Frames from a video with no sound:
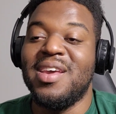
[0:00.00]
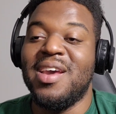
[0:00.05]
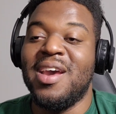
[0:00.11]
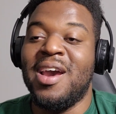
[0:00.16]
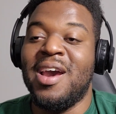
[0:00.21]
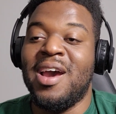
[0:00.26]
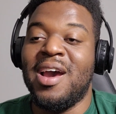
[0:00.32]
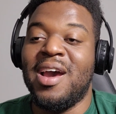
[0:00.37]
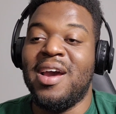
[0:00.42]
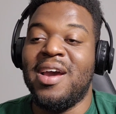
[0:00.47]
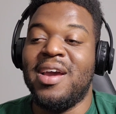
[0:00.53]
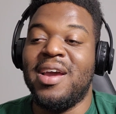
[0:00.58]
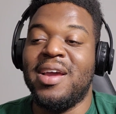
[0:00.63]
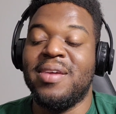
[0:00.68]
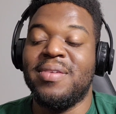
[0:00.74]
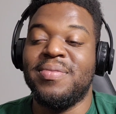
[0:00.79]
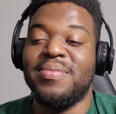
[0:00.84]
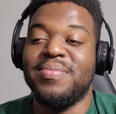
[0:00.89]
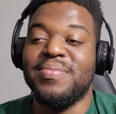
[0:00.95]

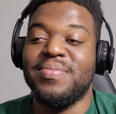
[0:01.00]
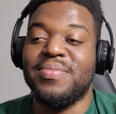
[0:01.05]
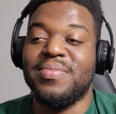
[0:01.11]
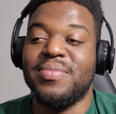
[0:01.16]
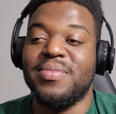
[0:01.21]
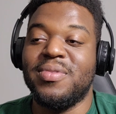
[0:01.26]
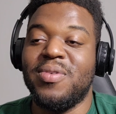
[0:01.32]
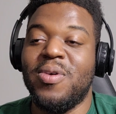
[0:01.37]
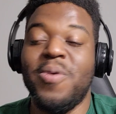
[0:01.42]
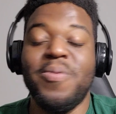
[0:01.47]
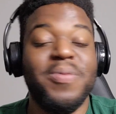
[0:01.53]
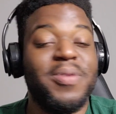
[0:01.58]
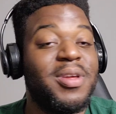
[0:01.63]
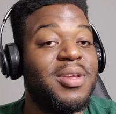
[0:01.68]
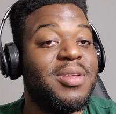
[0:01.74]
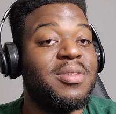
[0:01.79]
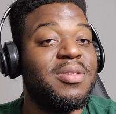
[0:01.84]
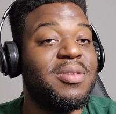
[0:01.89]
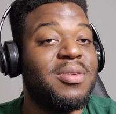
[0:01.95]
I
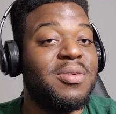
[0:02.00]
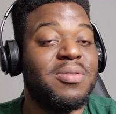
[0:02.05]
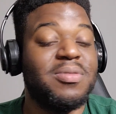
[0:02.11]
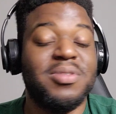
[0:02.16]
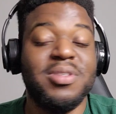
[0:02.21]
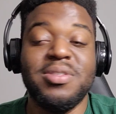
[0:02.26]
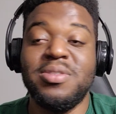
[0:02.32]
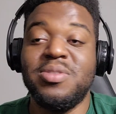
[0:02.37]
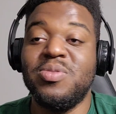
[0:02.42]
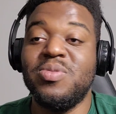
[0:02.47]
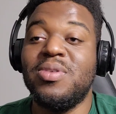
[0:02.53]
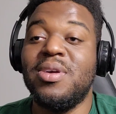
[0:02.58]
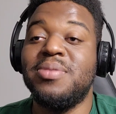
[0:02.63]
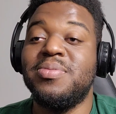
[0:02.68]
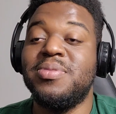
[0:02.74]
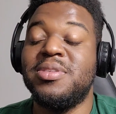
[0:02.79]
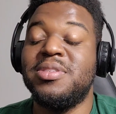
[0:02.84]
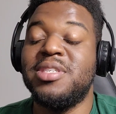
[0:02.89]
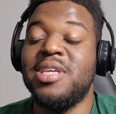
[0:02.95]
hopefully, you know, season two comes
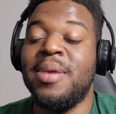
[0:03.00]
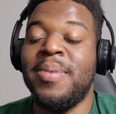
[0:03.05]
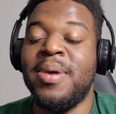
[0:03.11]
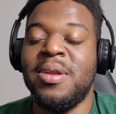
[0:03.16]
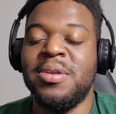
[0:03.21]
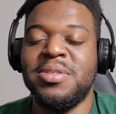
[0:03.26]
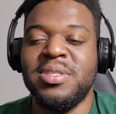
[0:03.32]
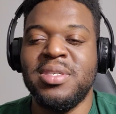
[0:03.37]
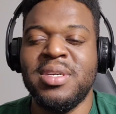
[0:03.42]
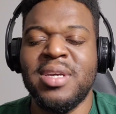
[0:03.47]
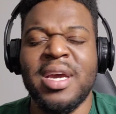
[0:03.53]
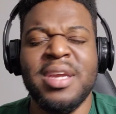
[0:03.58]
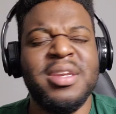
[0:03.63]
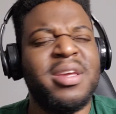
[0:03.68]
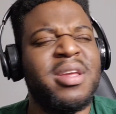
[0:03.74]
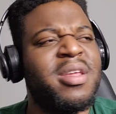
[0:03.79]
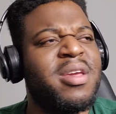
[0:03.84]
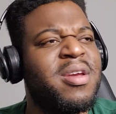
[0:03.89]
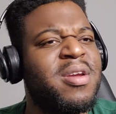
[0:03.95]
with the same energy. I
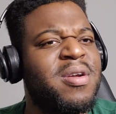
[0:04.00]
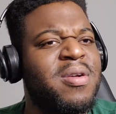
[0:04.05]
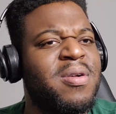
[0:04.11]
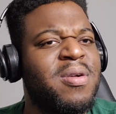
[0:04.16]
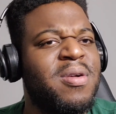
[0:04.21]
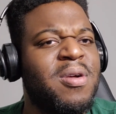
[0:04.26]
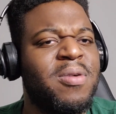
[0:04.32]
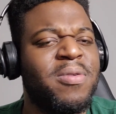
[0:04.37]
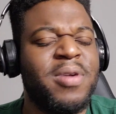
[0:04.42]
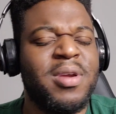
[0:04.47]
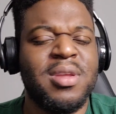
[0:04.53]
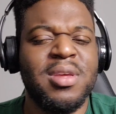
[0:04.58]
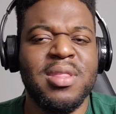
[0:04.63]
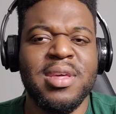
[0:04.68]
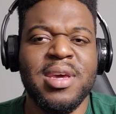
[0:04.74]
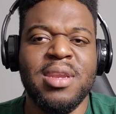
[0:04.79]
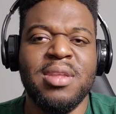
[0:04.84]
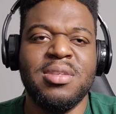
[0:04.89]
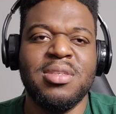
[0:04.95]
did hear already
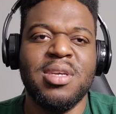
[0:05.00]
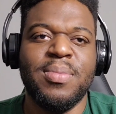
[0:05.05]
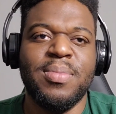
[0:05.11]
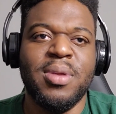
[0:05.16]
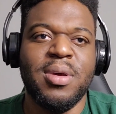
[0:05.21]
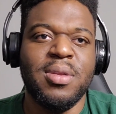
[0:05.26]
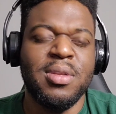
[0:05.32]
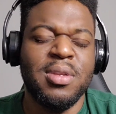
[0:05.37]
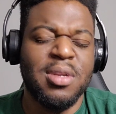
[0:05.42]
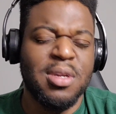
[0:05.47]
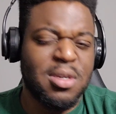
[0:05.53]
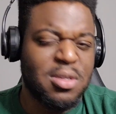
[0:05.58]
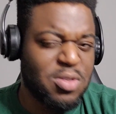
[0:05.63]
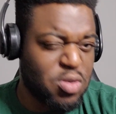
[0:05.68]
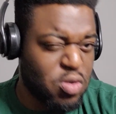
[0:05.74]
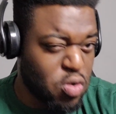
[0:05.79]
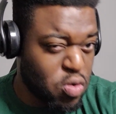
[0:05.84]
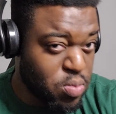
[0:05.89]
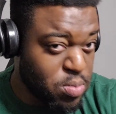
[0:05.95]
that it's coming out in
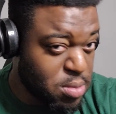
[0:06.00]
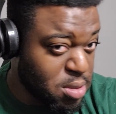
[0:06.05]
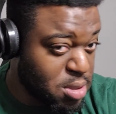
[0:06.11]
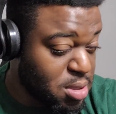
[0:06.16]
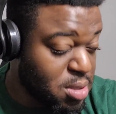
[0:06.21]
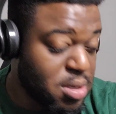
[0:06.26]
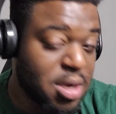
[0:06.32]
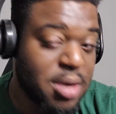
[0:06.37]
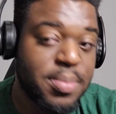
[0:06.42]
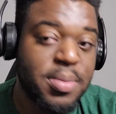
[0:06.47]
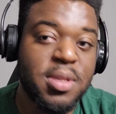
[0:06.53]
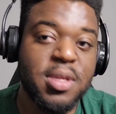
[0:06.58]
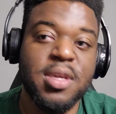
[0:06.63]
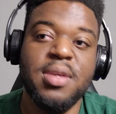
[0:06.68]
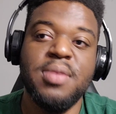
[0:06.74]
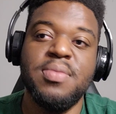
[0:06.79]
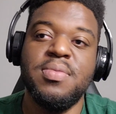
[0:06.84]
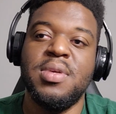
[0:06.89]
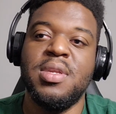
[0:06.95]
October, I
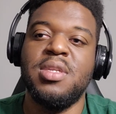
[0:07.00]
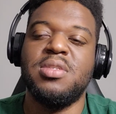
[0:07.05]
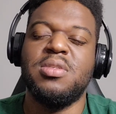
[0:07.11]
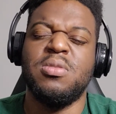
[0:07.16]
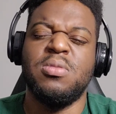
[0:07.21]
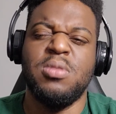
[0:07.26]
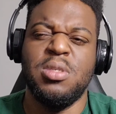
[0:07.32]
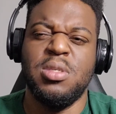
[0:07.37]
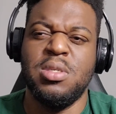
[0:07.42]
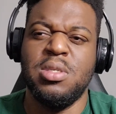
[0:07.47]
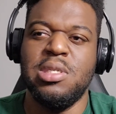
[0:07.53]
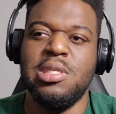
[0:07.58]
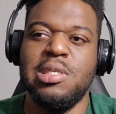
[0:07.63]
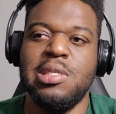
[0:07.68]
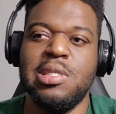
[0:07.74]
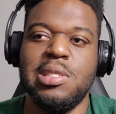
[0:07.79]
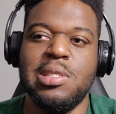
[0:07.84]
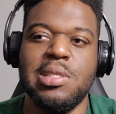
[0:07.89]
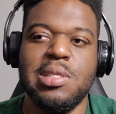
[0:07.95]
believe, and it's
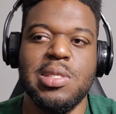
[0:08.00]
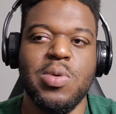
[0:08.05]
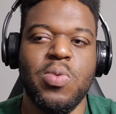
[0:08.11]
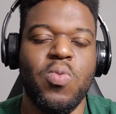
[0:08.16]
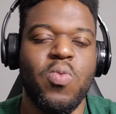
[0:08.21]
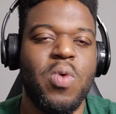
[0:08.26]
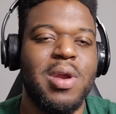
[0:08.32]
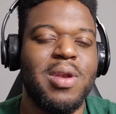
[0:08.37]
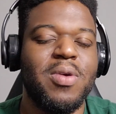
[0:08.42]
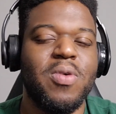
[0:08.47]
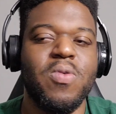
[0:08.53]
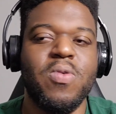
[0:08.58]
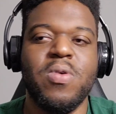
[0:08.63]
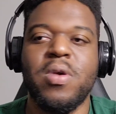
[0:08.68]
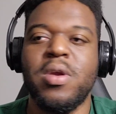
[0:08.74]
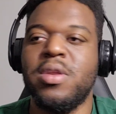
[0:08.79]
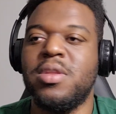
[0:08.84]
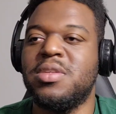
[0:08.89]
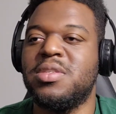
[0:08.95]
only one
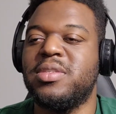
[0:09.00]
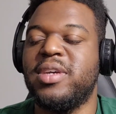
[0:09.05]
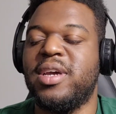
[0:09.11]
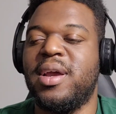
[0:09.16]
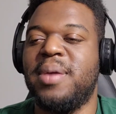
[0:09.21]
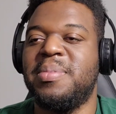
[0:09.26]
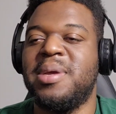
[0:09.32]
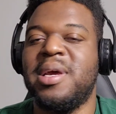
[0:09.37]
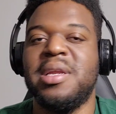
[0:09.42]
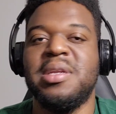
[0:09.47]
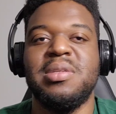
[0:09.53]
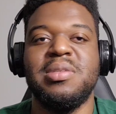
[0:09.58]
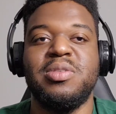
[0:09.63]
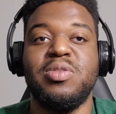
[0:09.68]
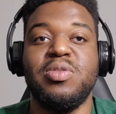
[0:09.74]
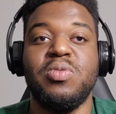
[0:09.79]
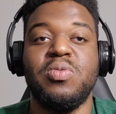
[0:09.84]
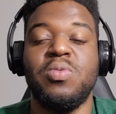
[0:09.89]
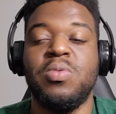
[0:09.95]
cour this time, not
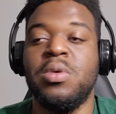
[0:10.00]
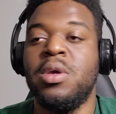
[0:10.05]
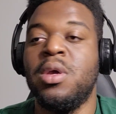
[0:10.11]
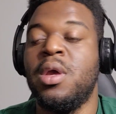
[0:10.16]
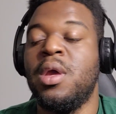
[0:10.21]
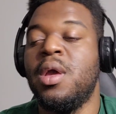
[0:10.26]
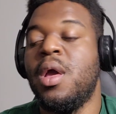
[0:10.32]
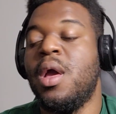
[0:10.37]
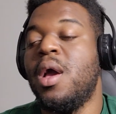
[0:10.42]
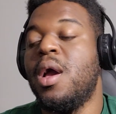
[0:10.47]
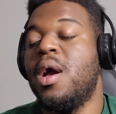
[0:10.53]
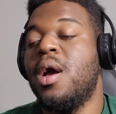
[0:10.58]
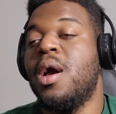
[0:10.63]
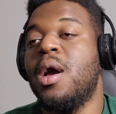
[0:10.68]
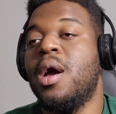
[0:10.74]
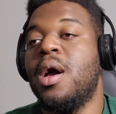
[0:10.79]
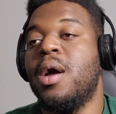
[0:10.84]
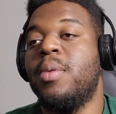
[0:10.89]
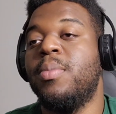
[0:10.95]
two.
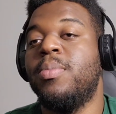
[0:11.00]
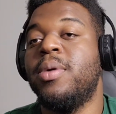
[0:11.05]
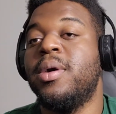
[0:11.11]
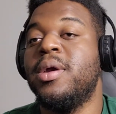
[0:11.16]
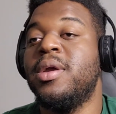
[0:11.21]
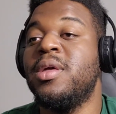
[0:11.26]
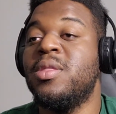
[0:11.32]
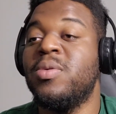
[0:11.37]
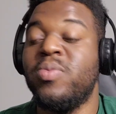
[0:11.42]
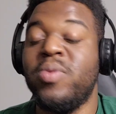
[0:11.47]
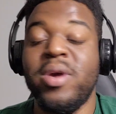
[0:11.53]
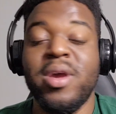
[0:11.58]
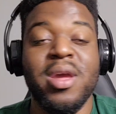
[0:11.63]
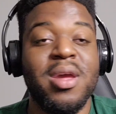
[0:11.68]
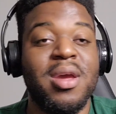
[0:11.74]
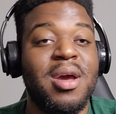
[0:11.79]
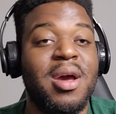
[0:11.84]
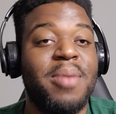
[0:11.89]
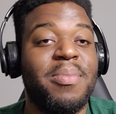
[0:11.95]
Uh, but either
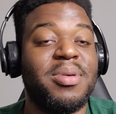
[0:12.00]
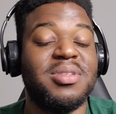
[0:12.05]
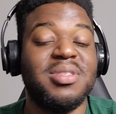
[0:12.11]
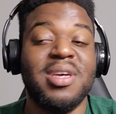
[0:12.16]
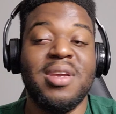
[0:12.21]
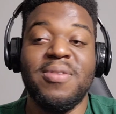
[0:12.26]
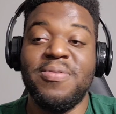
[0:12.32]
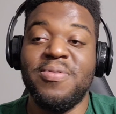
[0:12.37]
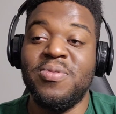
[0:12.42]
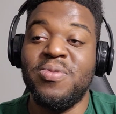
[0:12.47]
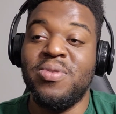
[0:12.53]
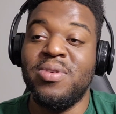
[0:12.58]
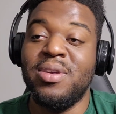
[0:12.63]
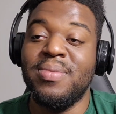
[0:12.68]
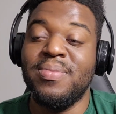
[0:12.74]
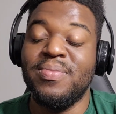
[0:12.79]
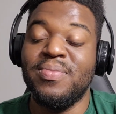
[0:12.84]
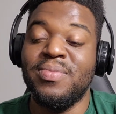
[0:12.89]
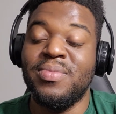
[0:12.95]
way, I'm excited for it.
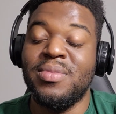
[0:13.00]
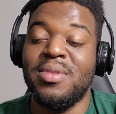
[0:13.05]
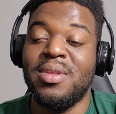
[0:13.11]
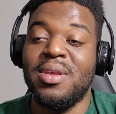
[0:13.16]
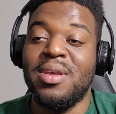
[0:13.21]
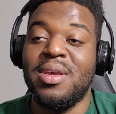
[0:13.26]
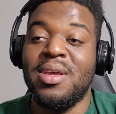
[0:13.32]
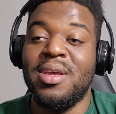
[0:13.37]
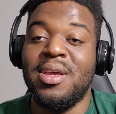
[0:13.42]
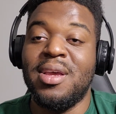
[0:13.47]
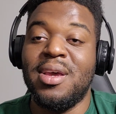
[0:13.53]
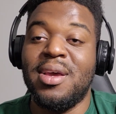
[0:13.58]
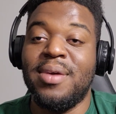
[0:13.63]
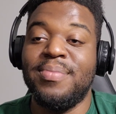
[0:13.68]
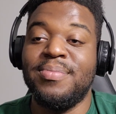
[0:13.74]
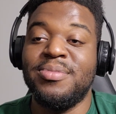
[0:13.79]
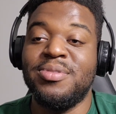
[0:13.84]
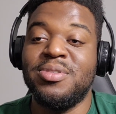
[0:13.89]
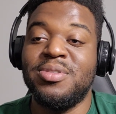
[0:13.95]

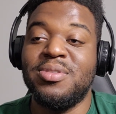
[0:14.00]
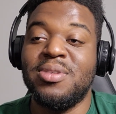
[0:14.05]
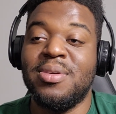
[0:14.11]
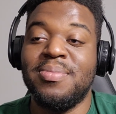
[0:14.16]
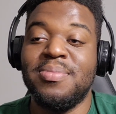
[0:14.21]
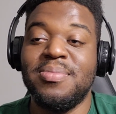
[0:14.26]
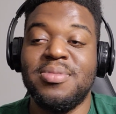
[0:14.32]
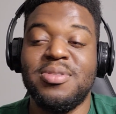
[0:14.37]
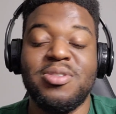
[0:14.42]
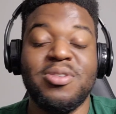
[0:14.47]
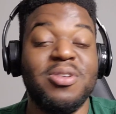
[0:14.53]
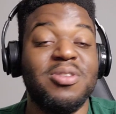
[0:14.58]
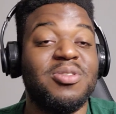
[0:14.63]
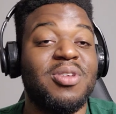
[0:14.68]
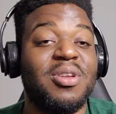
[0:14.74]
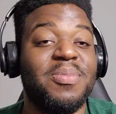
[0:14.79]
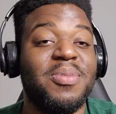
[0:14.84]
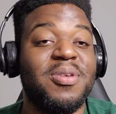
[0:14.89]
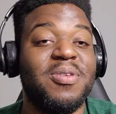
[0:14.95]
I'm sure it's
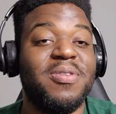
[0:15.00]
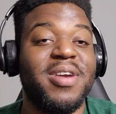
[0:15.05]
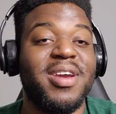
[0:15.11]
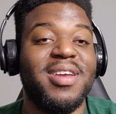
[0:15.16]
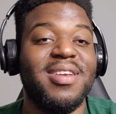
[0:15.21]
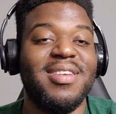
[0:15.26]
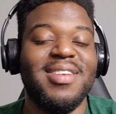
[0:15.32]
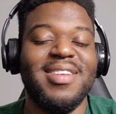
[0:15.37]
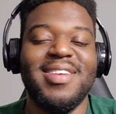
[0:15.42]
going to be great.